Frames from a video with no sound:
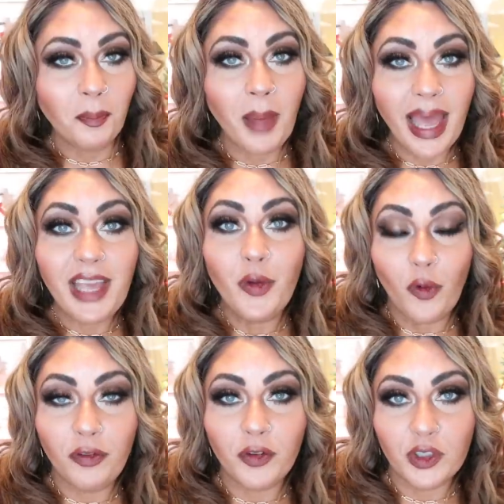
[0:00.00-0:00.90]
My
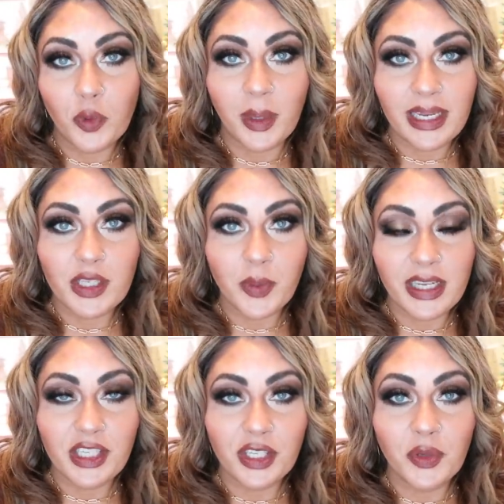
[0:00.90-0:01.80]
goal for twenty
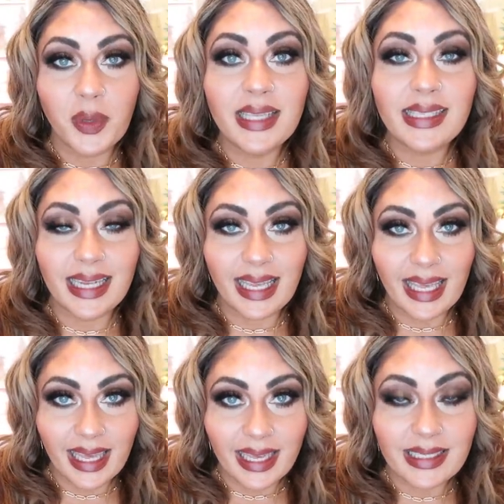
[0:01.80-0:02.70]
twenty-two is to
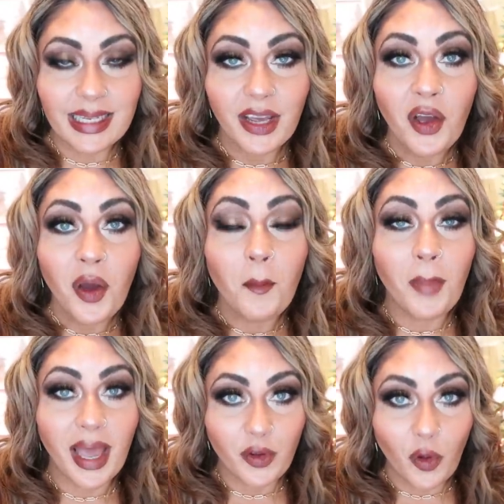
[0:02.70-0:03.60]
hit
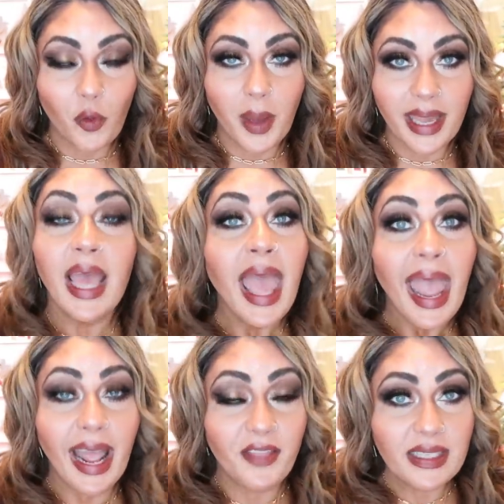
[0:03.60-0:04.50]
my goal weight.
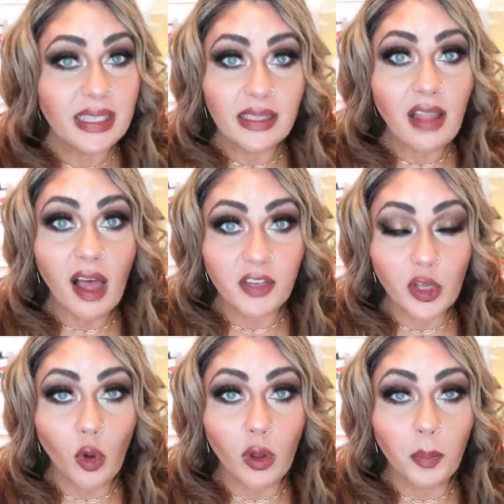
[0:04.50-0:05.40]
And this is a
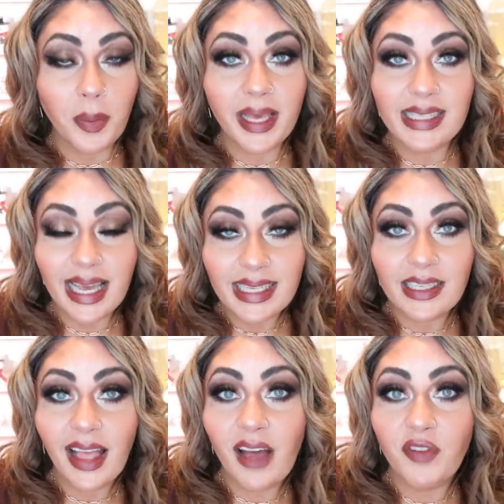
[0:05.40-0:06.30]
lofty goal because I
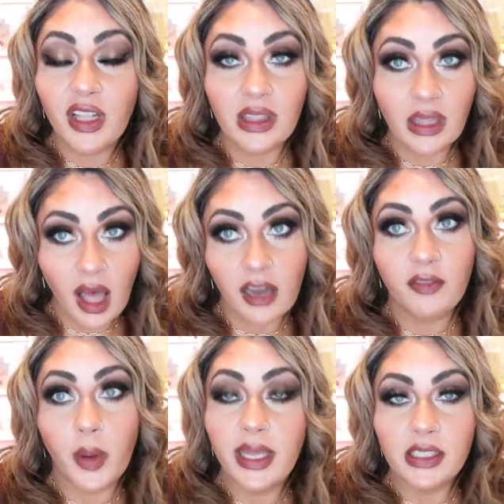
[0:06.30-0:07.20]
still have a lot
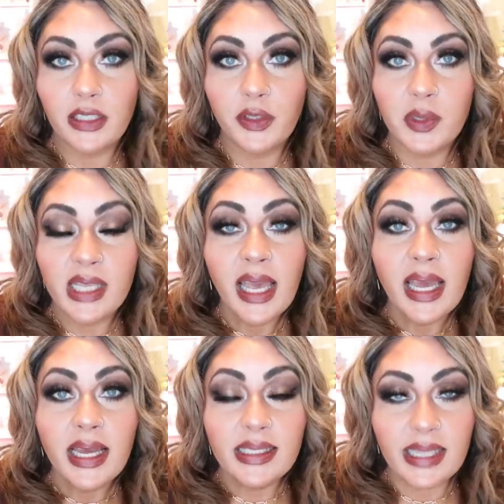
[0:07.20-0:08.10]
of weight to lose
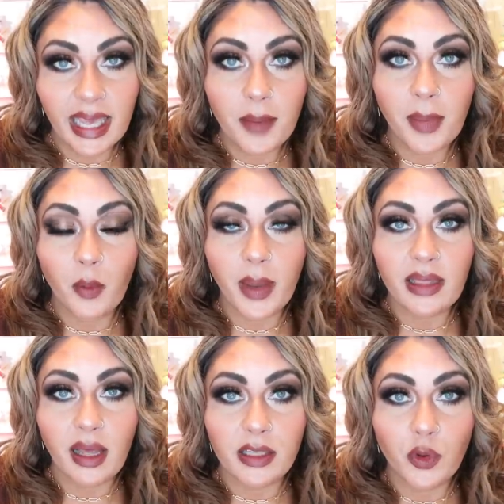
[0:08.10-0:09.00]
to hit my
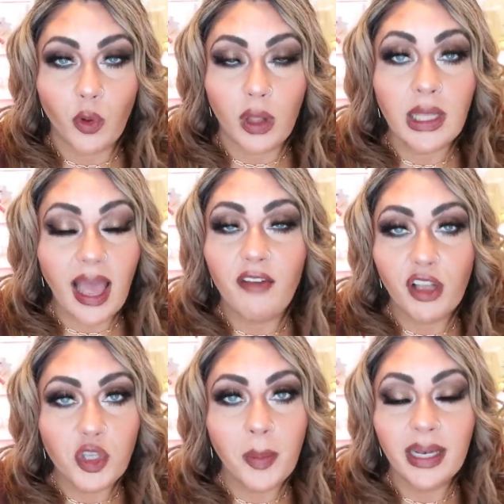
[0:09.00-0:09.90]
weight loss goal. I've
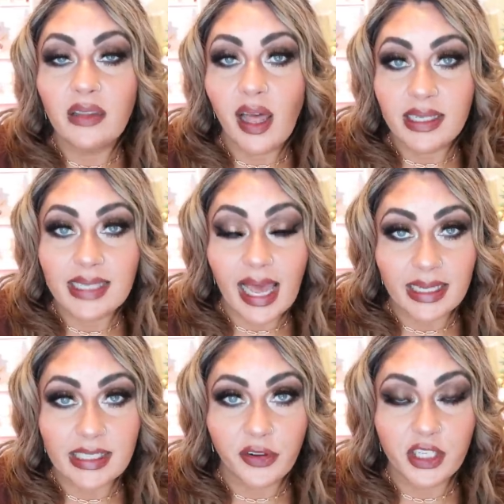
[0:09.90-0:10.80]
also made a lot of
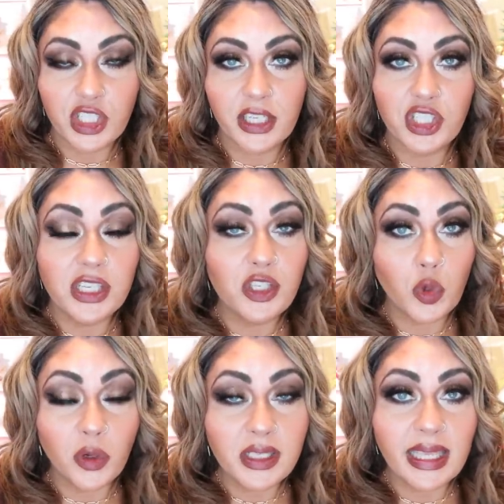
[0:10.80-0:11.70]
dietary changes
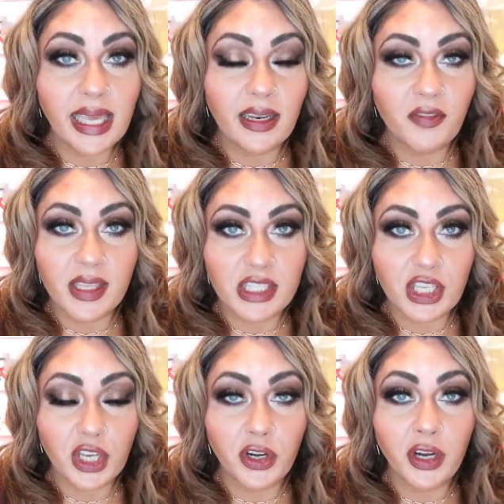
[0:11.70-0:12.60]
towards the end of
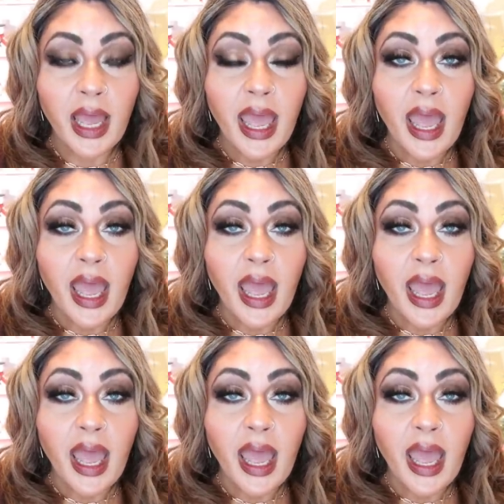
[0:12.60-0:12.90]
this year